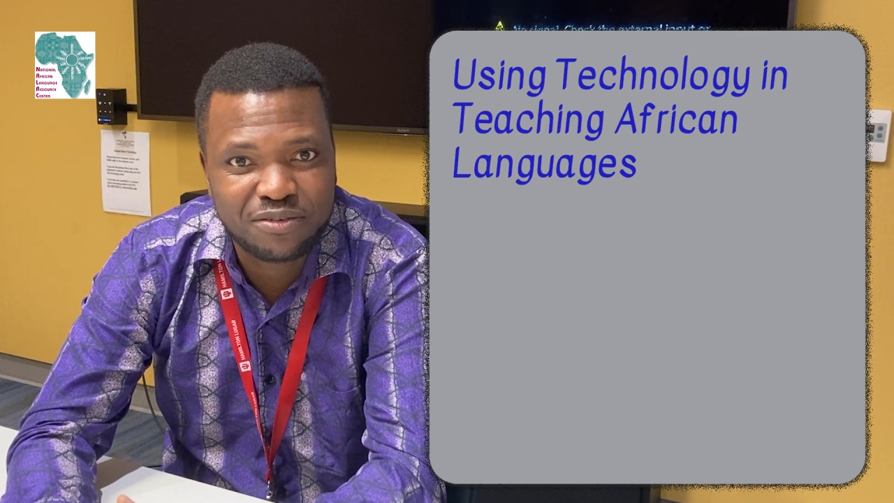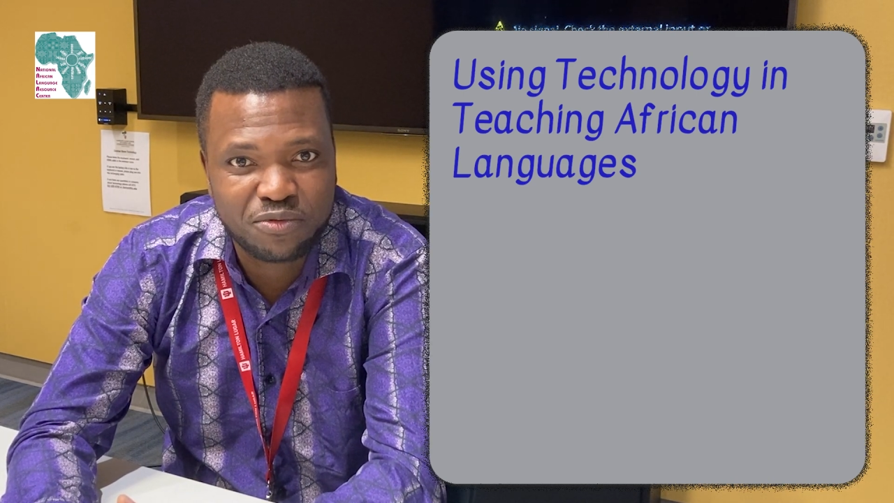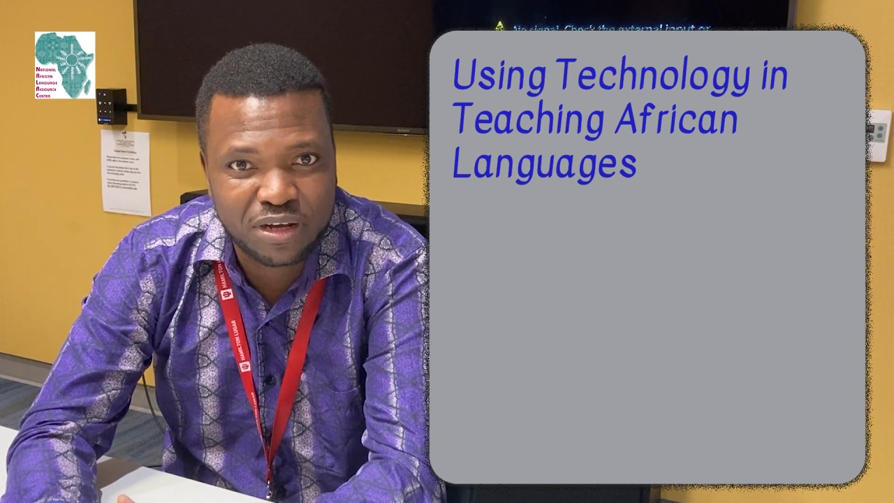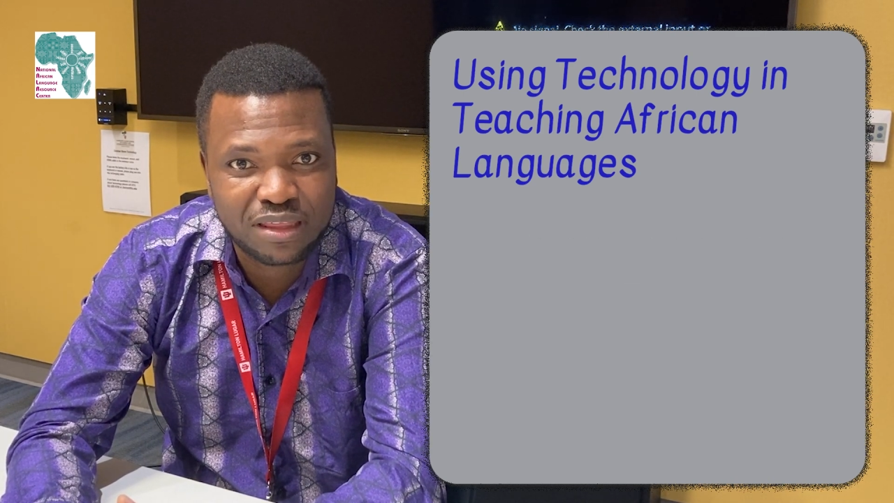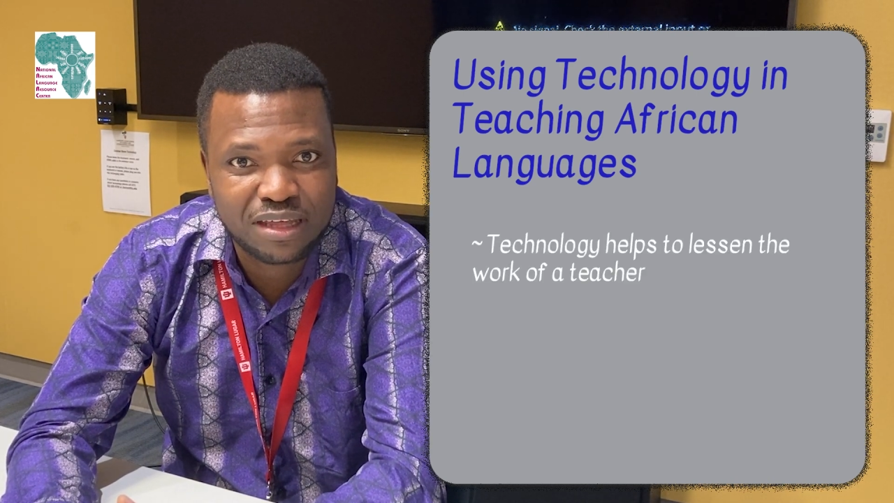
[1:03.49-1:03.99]

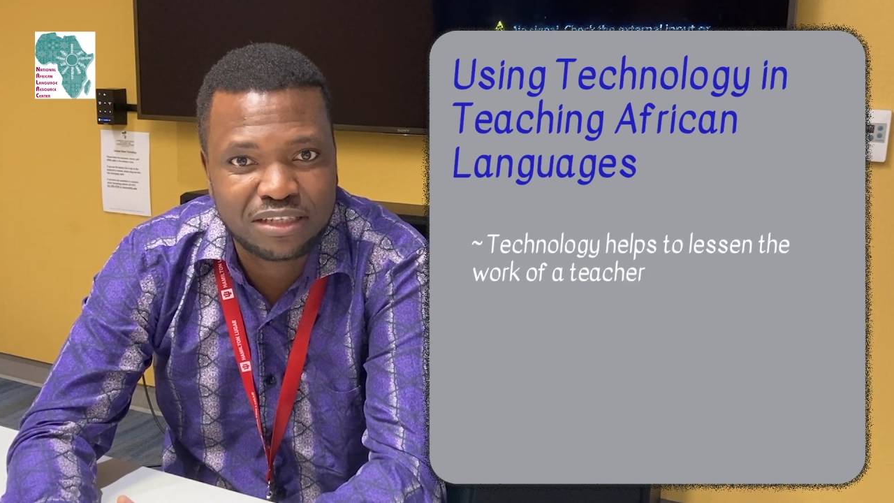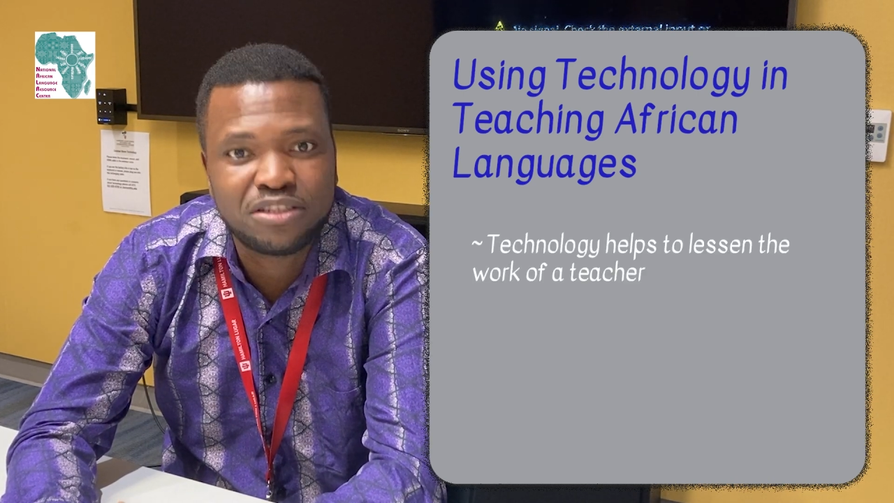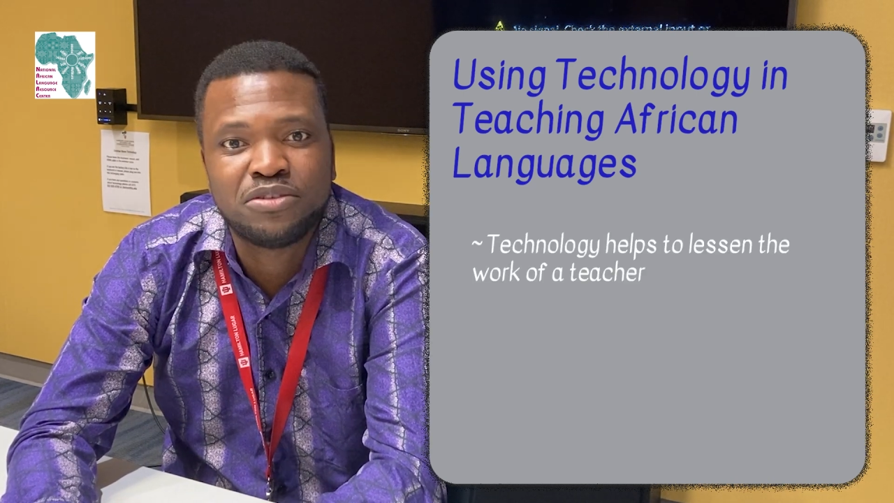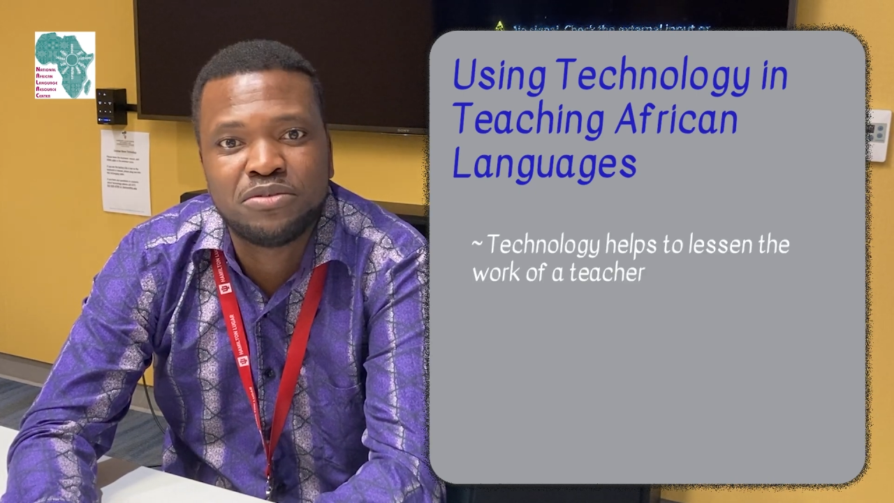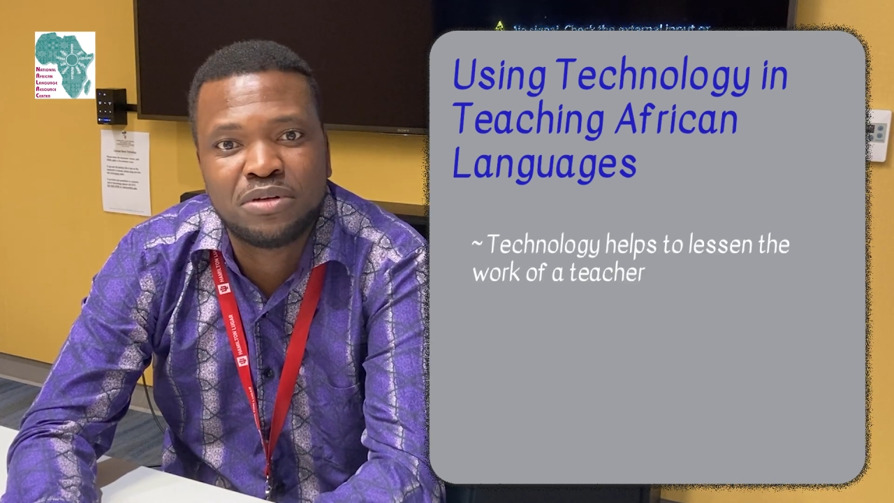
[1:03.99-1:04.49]
work that
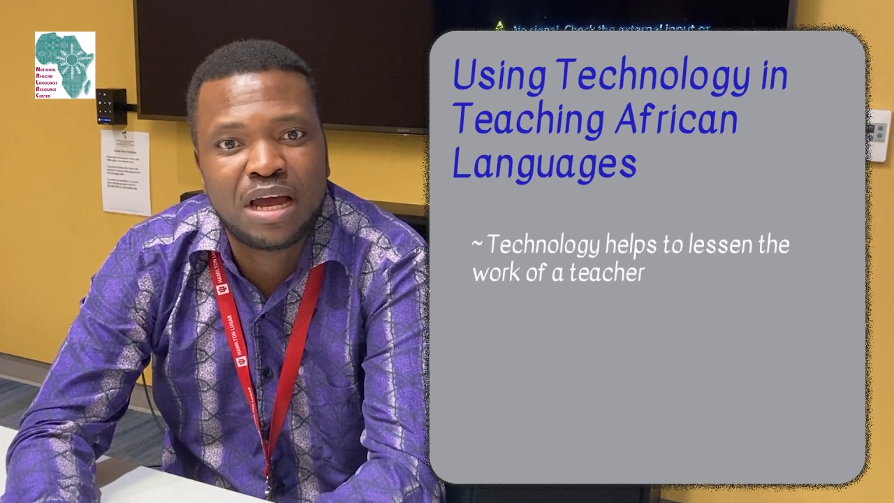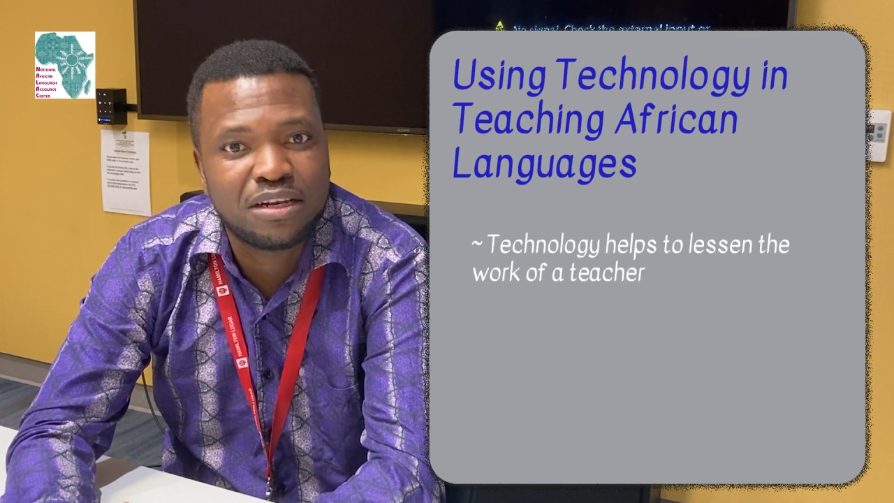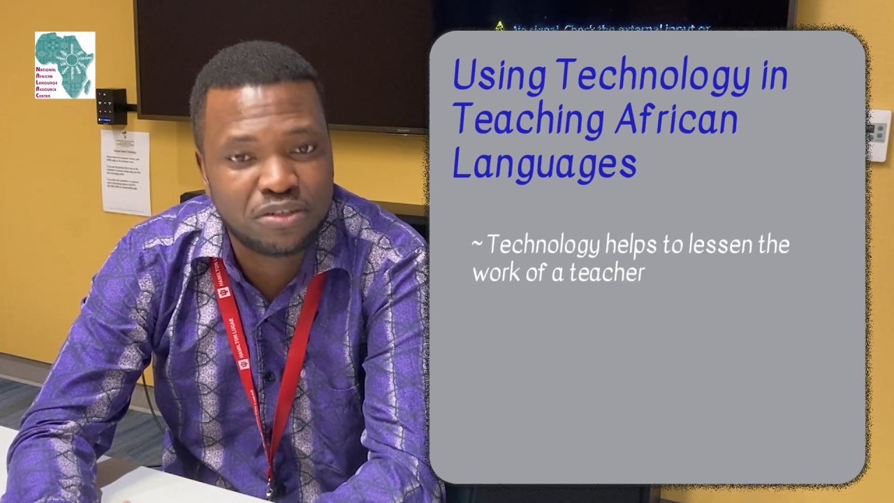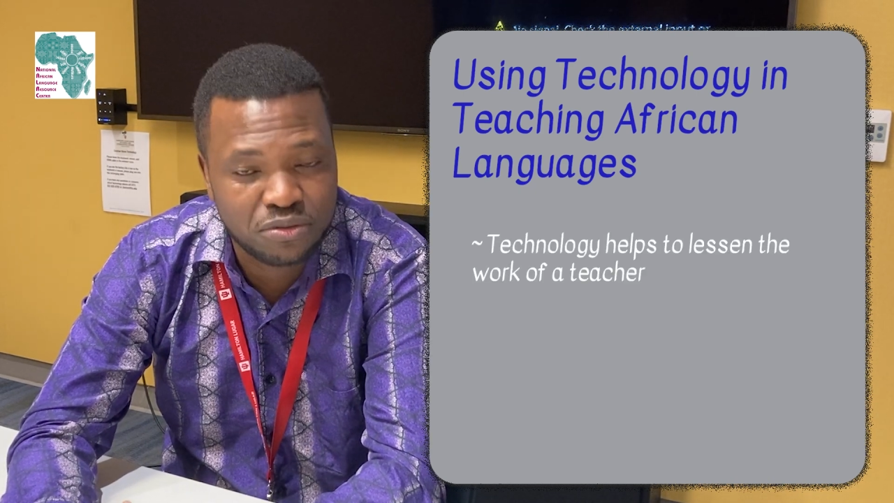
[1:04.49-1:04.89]
you got to